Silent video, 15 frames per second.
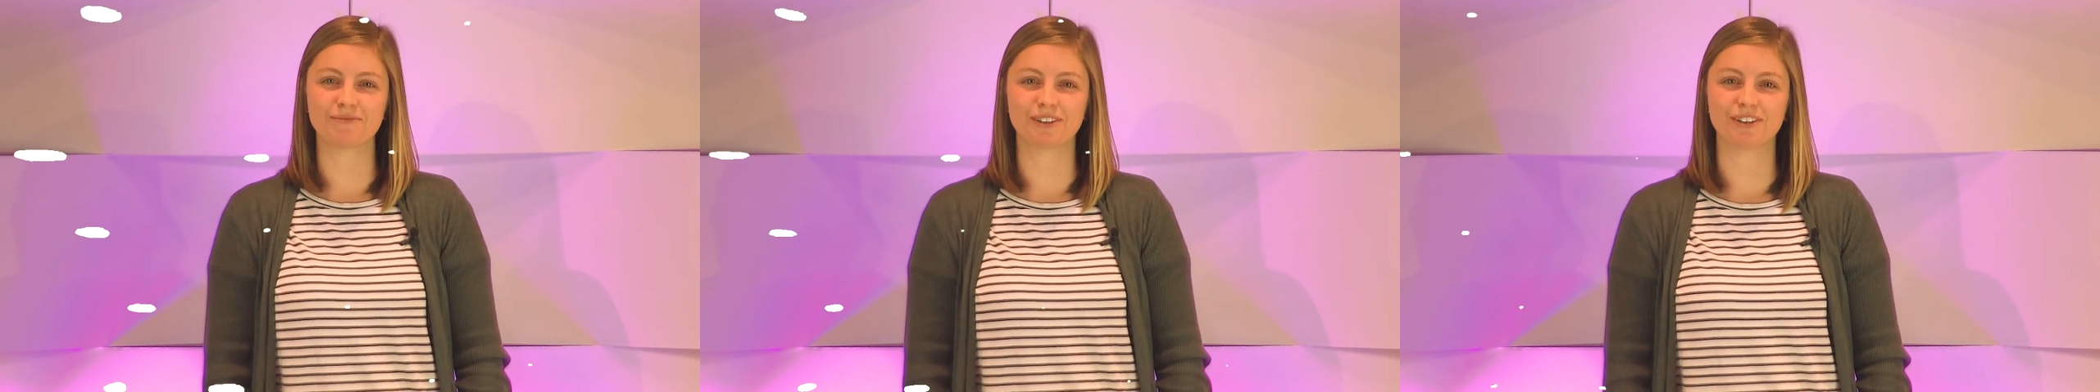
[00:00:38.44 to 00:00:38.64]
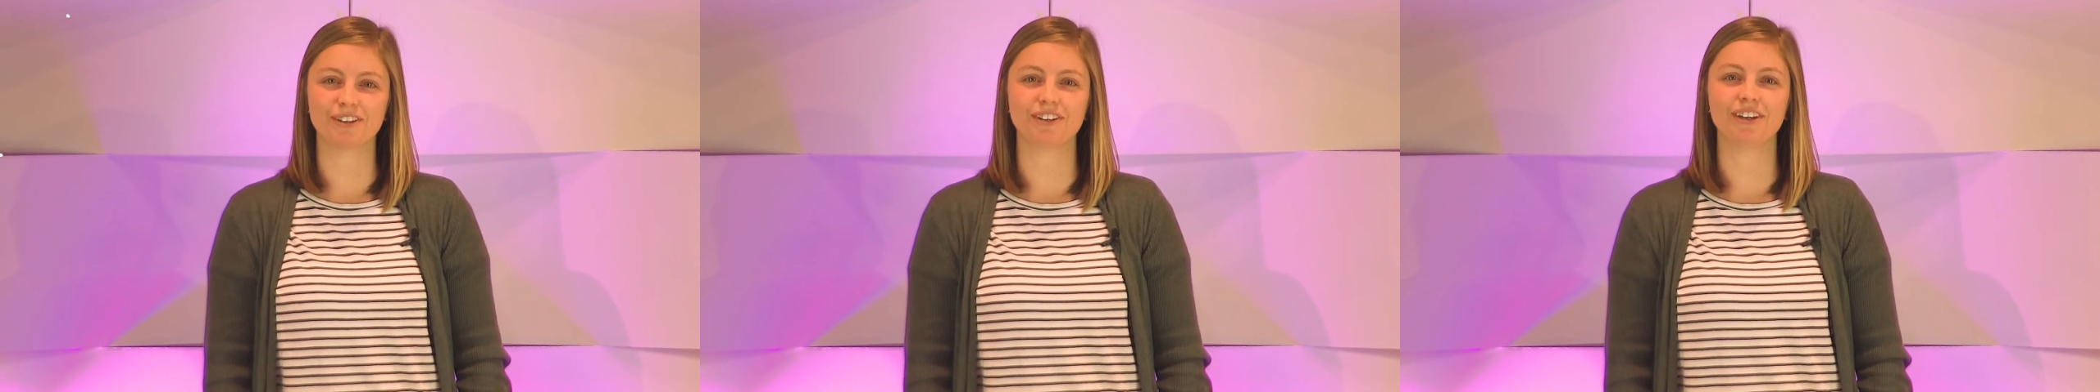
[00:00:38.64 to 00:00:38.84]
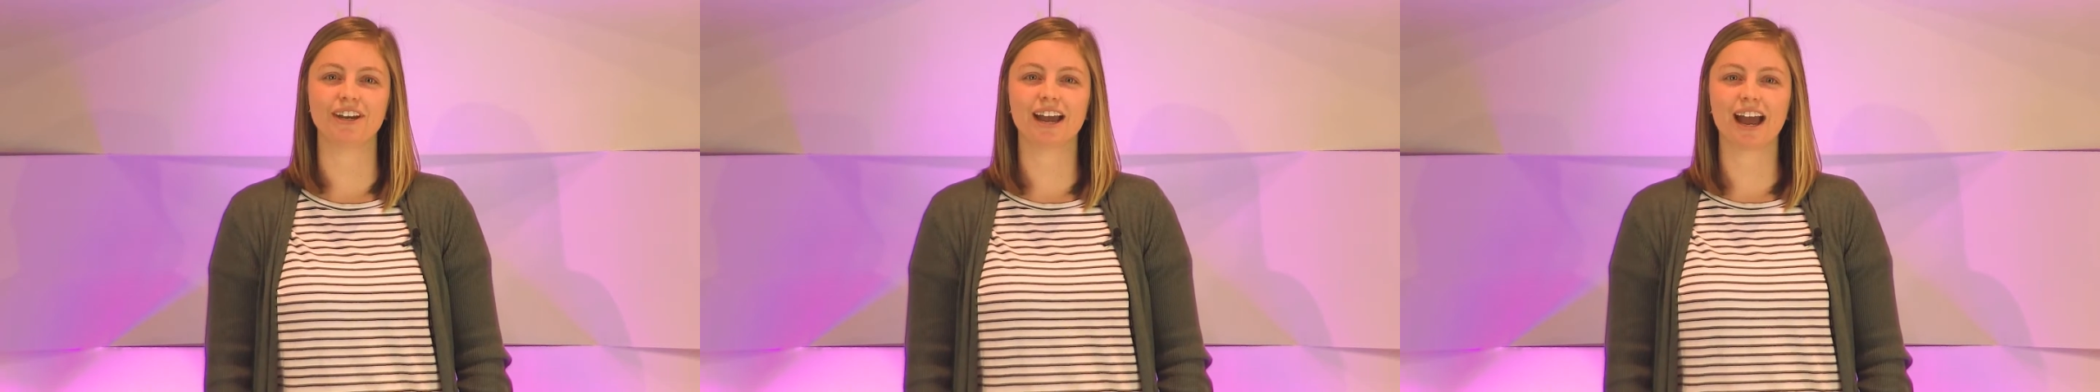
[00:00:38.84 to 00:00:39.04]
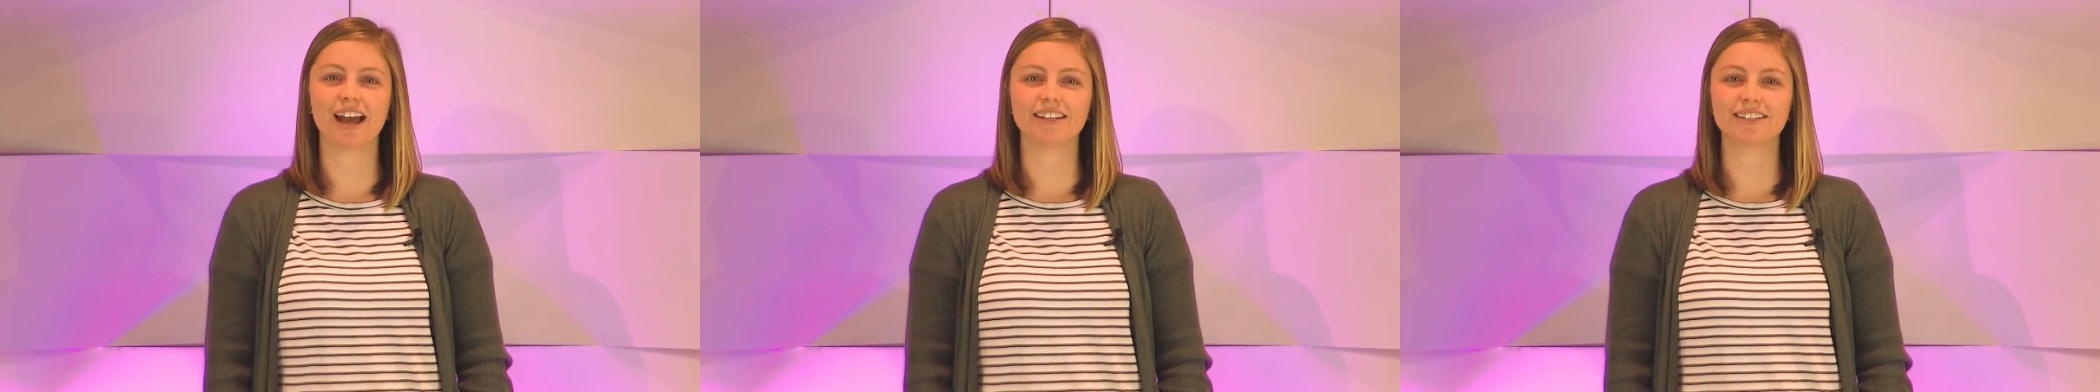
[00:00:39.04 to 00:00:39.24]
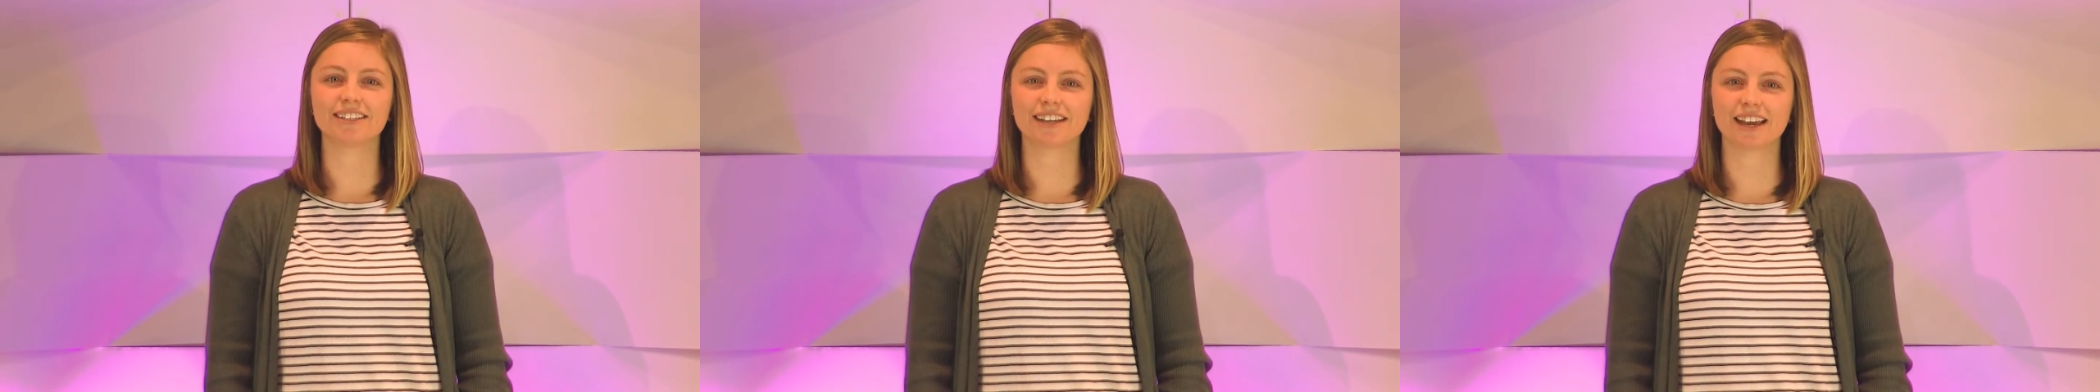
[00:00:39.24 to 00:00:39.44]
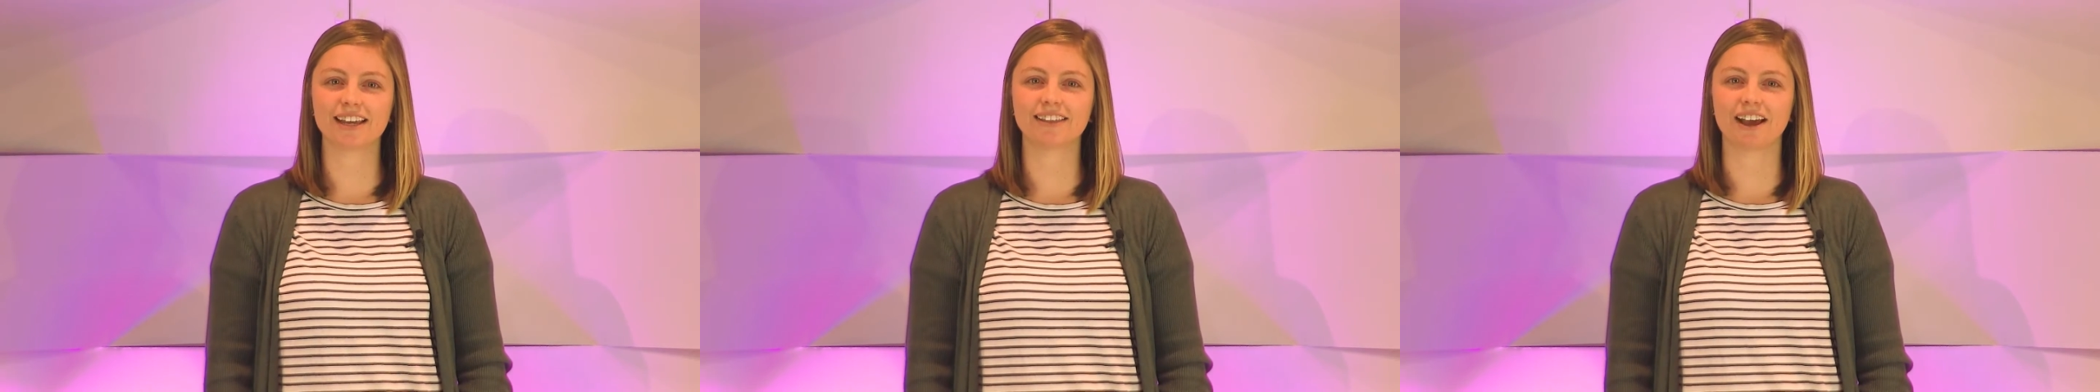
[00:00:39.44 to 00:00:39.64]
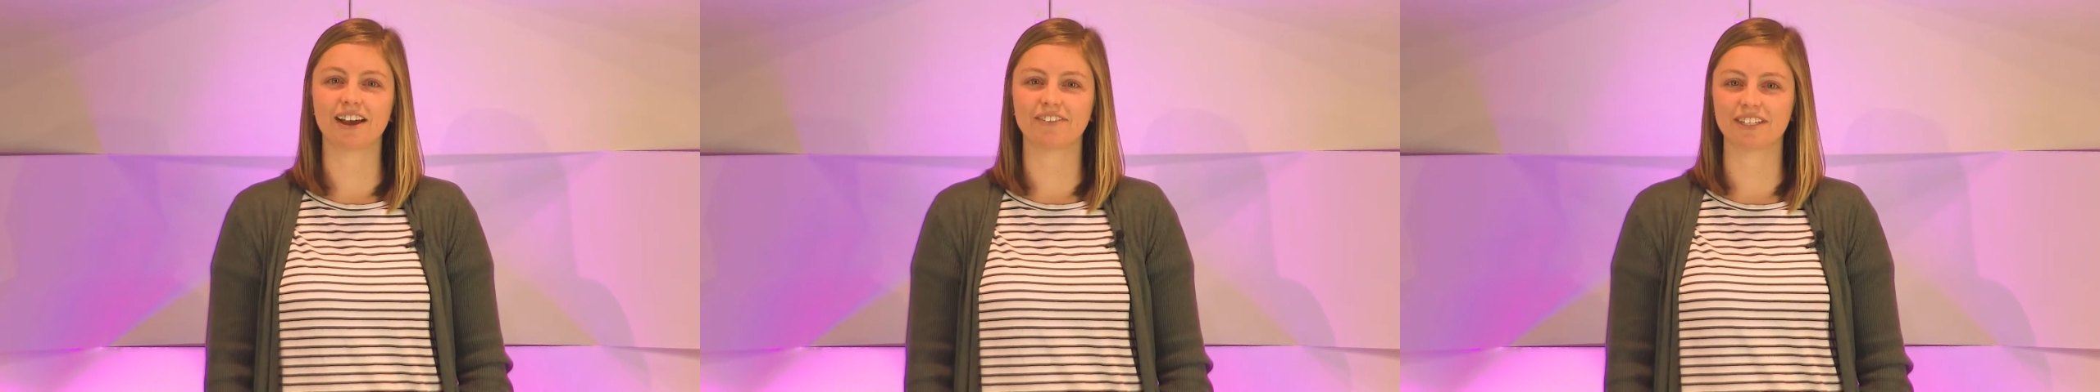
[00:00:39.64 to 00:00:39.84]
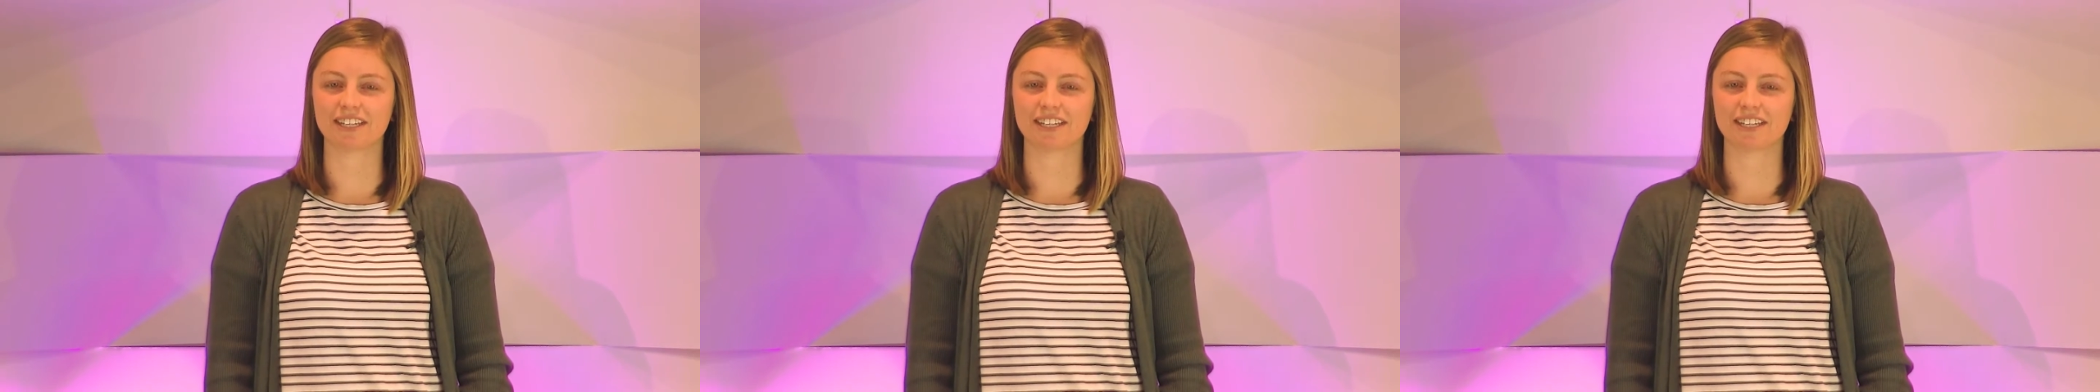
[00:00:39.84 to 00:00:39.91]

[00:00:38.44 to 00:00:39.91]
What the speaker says: you and share life